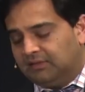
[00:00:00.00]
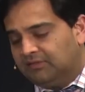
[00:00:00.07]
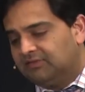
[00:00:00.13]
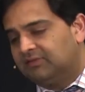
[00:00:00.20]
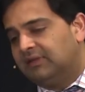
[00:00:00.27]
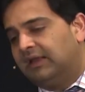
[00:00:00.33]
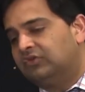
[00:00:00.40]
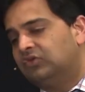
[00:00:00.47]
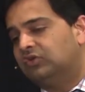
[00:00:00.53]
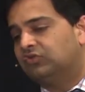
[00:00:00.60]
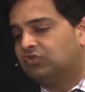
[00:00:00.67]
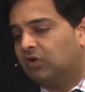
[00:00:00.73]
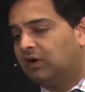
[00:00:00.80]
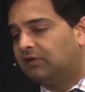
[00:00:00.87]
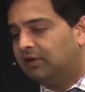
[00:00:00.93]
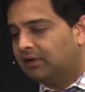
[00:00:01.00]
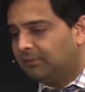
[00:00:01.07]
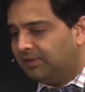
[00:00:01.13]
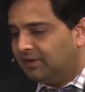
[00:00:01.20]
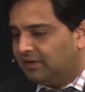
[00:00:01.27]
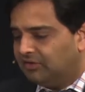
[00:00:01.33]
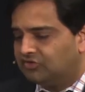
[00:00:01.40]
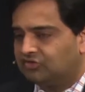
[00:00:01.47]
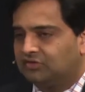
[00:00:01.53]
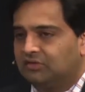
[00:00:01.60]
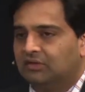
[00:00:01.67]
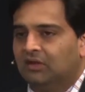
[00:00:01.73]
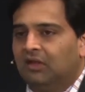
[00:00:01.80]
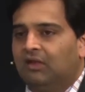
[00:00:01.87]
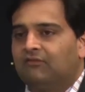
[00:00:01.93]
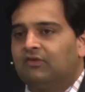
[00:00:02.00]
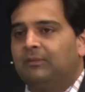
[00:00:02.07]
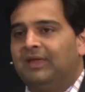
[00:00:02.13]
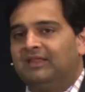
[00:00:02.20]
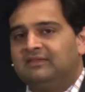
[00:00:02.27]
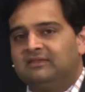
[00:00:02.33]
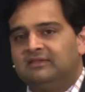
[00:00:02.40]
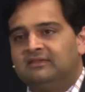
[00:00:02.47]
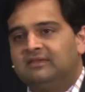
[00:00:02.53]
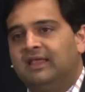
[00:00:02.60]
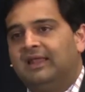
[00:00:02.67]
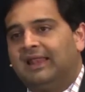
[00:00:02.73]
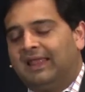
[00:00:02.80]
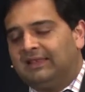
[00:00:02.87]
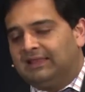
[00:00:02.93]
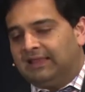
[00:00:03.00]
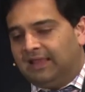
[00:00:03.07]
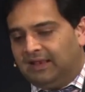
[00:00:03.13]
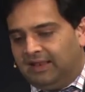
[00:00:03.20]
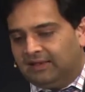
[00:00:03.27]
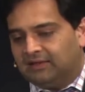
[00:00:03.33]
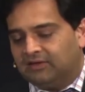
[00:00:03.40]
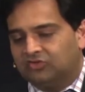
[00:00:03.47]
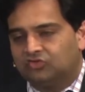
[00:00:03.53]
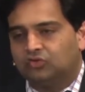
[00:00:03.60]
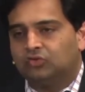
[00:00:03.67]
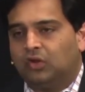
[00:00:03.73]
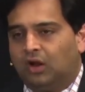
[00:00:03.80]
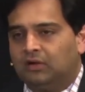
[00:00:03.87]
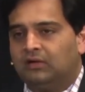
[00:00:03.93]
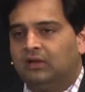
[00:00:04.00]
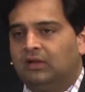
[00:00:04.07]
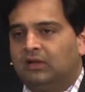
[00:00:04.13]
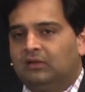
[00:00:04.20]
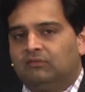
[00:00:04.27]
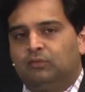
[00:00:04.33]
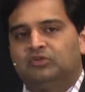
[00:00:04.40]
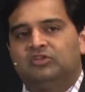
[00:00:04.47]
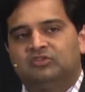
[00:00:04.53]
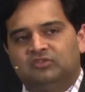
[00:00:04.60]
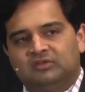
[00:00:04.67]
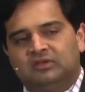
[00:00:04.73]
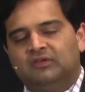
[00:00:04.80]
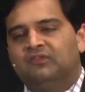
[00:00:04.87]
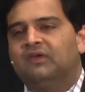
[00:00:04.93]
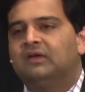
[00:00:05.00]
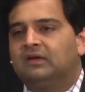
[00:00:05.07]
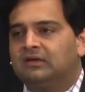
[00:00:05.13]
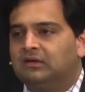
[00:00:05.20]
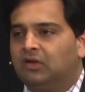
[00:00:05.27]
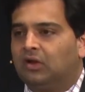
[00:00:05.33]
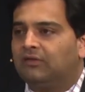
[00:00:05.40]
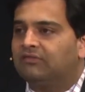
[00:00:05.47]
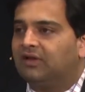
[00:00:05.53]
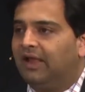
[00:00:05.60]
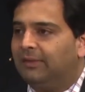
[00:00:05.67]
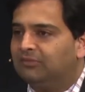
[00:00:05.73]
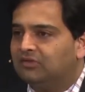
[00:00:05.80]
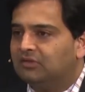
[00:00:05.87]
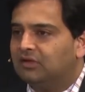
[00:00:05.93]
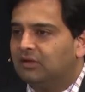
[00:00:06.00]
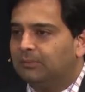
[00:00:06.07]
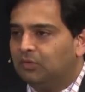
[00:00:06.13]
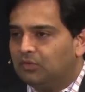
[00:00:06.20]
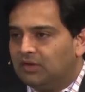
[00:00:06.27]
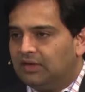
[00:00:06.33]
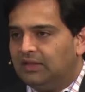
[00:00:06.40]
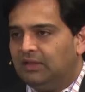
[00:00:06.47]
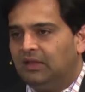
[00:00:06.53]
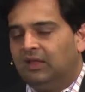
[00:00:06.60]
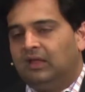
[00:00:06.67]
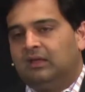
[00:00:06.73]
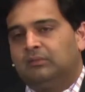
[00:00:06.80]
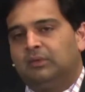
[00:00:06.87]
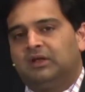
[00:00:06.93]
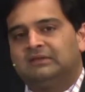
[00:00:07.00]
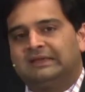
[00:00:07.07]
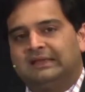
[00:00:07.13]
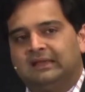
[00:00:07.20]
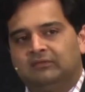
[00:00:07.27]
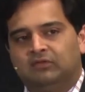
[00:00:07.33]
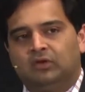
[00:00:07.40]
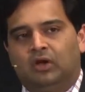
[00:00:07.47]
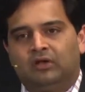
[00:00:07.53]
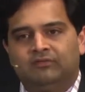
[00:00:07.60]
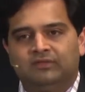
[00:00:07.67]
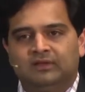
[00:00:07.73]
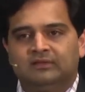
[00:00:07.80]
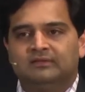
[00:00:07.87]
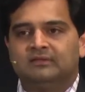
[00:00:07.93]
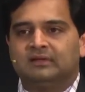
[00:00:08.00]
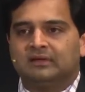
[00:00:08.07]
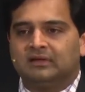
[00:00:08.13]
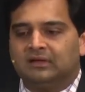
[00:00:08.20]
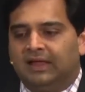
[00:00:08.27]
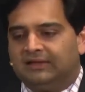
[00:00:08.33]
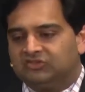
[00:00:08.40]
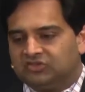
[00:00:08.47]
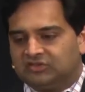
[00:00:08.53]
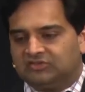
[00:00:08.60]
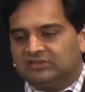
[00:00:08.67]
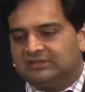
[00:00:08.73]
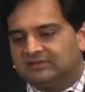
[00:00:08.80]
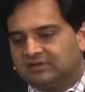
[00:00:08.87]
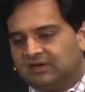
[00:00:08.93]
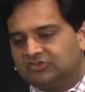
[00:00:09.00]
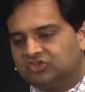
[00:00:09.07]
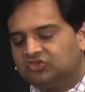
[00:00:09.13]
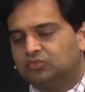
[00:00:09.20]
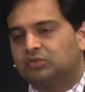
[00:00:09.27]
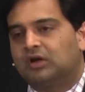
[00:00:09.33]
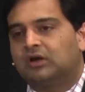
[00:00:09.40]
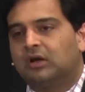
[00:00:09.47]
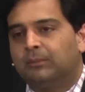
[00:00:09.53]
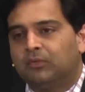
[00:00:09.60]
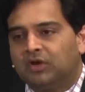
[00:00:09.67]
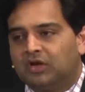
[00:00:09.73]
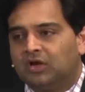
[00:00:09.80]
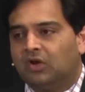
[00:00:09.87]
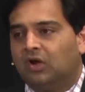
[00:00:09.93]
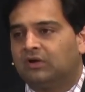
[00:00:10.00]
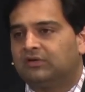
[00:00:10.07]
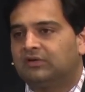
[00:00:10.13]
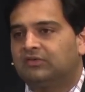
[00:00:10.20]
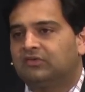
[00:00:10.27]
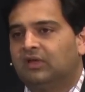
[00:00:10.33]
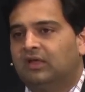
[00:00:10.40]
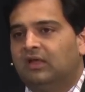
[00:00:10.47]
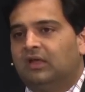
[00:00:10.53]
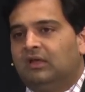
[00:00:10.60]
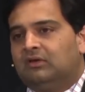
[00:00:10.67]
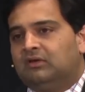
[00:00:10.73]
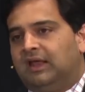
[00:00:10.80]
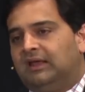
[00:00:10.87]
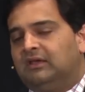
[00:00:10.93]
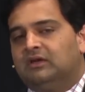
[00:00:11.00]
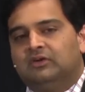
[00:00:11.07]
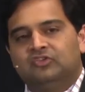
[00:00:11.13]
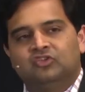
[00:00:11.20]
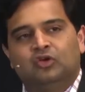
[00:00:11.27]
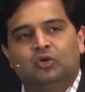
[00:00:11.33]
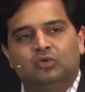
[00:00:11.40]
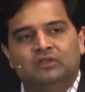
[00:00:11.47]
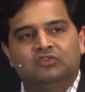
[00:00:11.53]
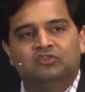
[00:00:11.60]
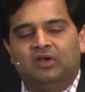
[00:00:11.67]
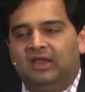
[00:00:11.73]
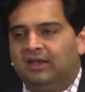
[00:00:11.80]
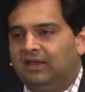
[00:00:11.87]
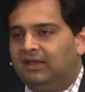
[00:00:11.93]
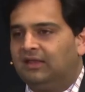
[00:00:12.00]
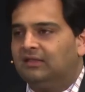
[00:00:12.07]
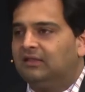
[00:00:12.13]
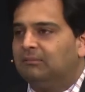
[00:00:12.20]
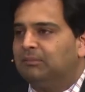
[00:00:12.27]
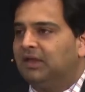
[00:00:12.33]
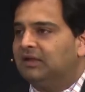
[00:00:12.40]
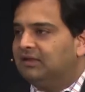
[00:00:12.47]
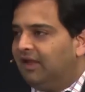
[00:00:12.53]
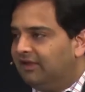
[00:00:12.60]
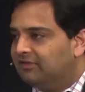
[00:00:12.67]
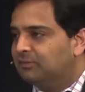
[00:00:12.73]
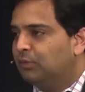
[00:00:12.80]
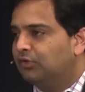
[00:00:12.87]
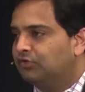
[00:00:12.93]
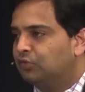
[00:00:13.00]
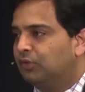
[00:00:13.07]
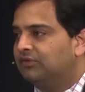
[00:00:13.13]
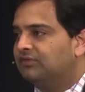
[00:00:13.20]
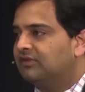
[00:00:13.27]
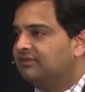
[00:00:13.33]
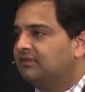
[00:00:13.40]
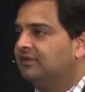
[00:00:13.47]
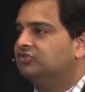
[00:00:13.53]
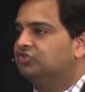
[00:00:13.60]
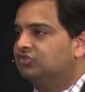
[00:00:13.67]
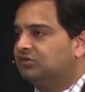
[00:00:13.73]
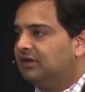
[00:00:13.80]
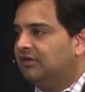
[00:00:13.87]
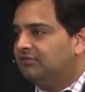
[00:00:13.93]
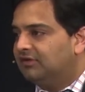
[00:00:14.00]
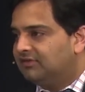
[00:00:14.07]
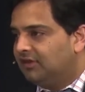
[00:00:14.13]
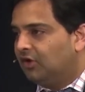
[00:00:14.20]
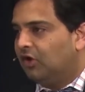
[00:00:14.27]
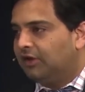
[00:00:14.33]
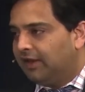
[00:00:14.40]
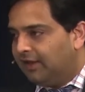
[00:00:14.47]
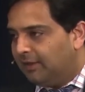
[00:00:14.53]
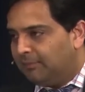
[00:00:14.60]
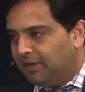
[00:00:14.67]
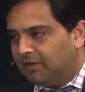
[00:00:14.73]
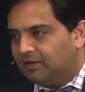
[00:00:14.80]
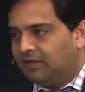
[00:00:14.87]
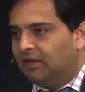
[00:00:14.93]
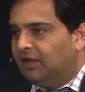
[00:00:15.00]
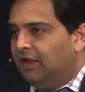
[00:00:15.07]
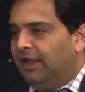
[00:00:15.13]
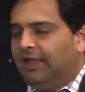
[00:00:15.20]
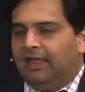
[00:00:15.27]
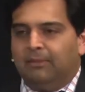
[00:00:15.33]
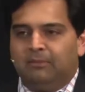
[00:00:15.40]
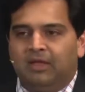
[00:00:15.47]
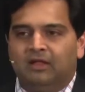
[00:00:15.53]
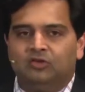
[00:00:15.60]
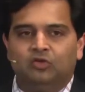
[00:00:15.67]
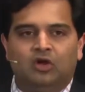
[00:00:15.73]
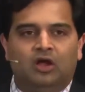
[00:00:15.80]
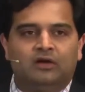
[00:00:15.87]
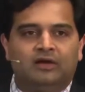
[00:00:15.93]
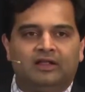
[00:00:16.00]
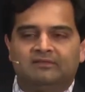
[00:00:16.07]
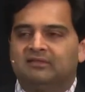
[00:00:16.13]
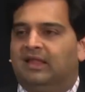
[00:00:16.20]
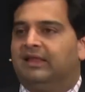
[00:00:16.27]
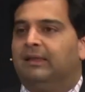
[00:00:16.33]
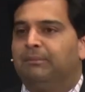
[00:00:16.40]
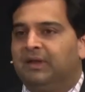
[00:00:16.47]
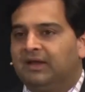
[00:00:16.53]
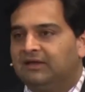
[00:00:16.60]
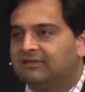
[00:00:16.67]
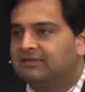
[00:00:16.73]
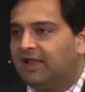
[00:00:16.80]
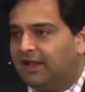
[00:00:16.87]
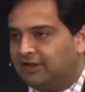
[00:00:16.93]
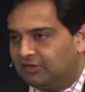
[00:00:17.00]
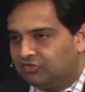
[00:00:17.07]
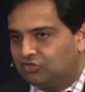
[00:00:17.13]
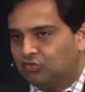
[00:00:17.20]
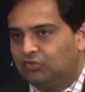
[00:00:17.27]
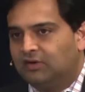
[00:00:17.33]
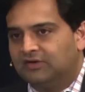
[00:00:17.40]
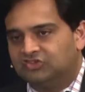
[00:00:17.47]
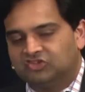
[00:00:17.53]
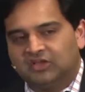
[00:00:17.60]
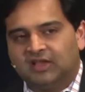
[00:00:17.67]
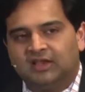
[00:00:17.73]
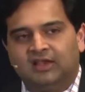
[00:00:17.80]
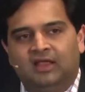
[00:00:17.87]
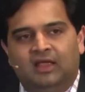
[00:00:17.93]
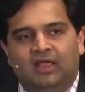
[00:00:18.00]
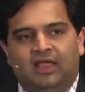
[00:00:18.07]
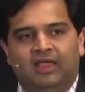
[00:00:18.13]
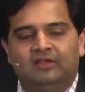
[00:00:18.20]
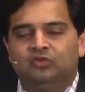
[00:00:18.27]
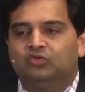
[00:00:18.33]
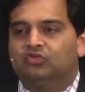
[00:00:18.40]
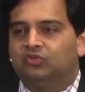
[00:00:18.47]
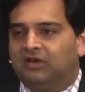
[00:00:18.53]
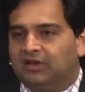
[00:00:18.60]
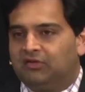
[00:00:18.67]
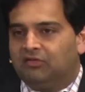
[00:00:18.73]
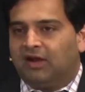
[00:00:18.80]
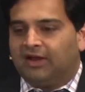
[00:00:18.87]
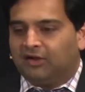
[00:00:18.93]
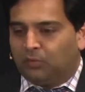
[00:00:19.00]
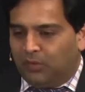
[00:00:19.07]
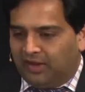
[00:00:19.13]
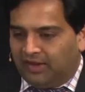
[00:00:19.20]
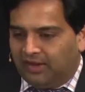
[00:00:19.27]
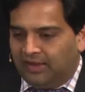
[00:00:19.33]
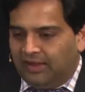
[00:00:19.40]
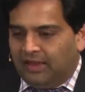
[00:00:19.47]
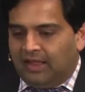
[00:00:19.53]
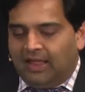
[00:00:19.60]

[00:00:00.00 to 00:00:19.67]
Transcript: And this is actually a strong recommendation from NCCN and ELN is to not, which is difficult a lot of times in the community because I give a lot of these uh, lectures and discussions with our community doctors. 10 years ago, the training in big textbooks was the sun should never set on AML. AML, you gotta, it's like appendicitis. You rush in and you treat it right away.